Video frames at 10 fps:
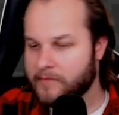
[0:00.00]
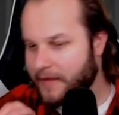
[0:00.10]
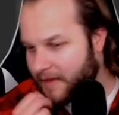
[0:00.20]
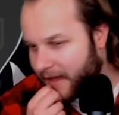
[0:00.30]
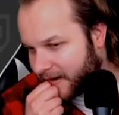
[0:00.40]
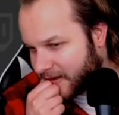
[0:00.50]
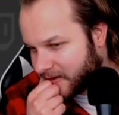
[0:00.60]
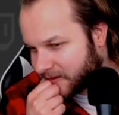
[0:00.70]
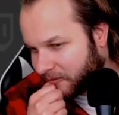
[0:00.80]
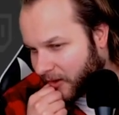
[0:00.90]
That
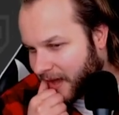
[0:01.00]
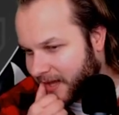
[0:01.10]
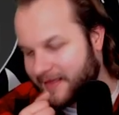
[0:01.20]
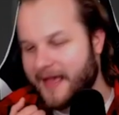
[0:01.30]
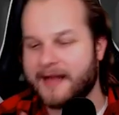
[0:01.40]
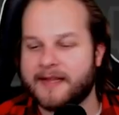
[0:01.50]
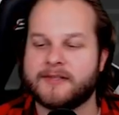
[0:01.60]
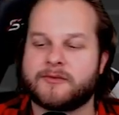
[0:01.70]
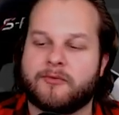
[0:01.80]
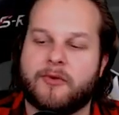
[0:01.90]
is right. That
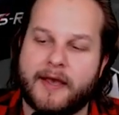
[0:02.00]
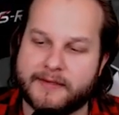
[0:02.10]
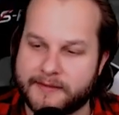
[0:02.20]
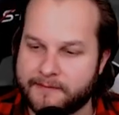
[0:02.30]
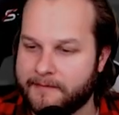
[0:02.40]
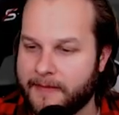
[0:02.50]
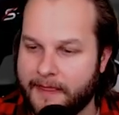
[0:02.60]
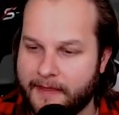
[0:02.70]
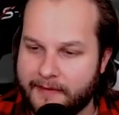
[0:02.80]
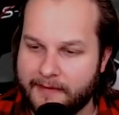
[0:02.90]
is right.
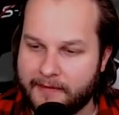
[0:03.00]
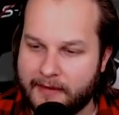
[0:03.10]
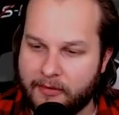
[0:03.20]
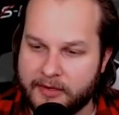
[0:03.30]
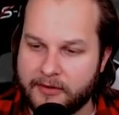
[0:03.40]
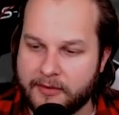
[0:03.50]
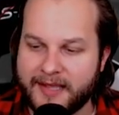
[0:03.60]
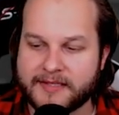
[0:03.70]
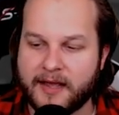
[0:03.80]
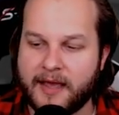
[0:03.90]
Yeah, well, you know, in the
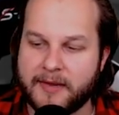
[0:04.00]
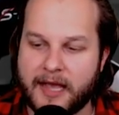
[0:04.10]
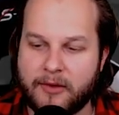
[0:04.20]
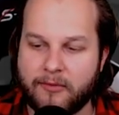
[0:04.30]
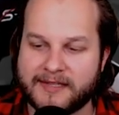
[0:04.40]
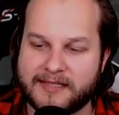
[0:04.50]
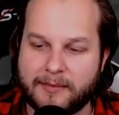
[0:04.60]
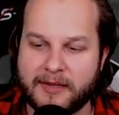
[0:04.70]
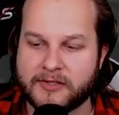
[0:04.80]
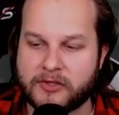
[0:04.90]
meantime, now you want to send
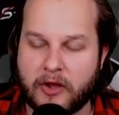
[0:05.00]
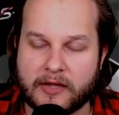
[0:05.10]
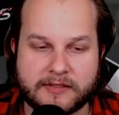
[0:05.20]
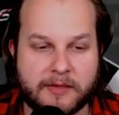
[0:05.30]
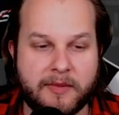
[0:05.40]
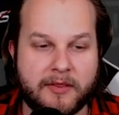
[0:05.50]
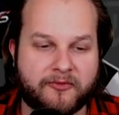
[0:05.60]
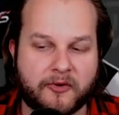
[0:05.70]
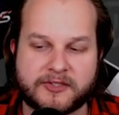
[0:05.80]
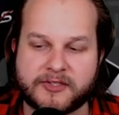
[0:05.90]
me the songs? So send me the
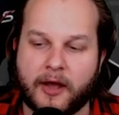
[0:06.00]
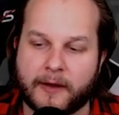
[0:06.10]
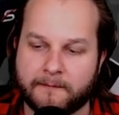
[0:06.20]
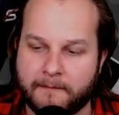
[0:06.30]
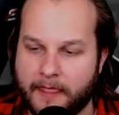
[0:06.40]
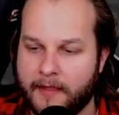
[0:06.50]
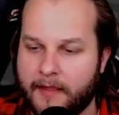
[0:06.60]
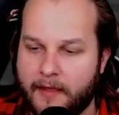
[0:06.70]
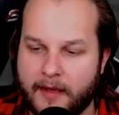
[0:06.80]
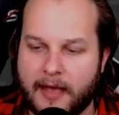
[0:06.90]
first song.
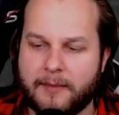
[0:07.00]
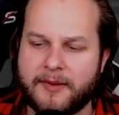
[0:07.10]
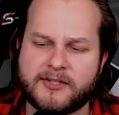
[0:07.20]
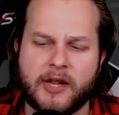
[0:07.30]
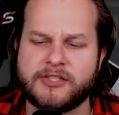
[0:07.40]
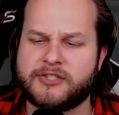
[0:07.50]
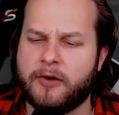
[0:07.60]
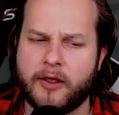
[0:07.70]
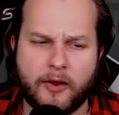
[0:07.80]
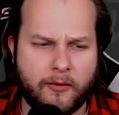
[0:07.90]
How many songs do
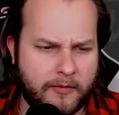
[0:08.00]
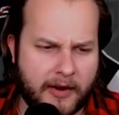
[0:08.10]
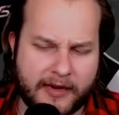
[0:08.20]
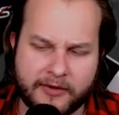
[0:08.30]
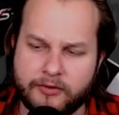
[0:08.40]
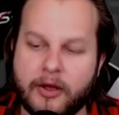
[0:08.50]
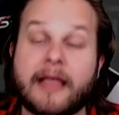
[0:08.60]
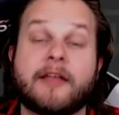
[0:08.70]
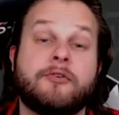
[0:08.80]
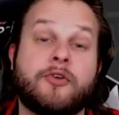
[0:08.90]
I owe? I can do I
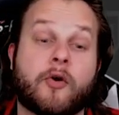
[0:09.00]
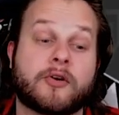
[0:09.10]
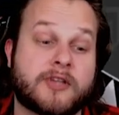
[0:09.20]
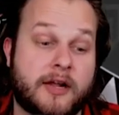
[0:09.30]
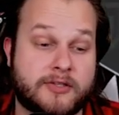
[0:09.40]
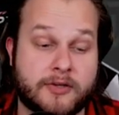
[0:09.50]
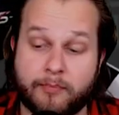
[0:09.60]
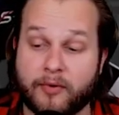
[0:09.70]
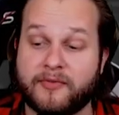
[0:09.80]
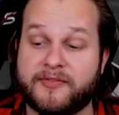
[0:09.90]
can do your songs, your
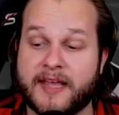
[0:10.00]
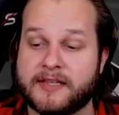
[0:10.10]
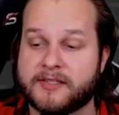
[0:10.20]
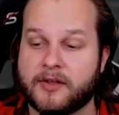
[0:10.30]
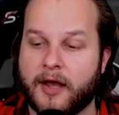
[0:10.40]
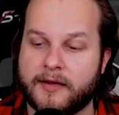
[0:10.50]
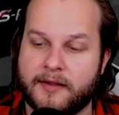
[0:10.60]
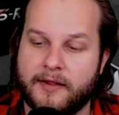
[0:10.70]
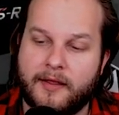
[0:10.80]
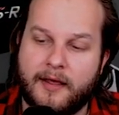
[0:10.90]
birthday song.
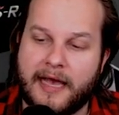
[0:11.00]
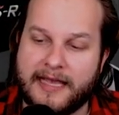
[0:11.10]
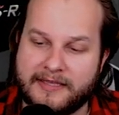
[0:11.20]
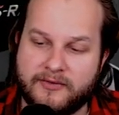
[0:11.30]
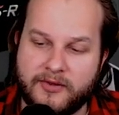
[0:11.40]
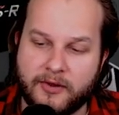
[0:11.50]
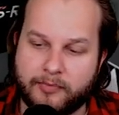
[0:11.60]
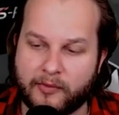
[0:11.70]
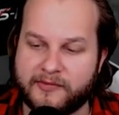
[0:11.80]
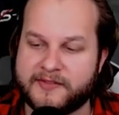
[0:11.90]
I can do your
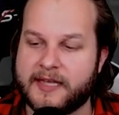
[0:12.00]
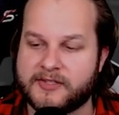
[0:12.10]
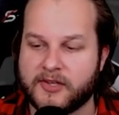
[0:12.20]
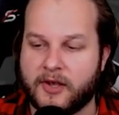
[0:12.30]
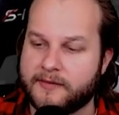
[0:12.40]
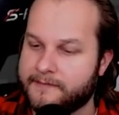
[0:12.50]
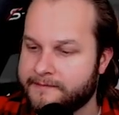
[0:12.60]
birthday song.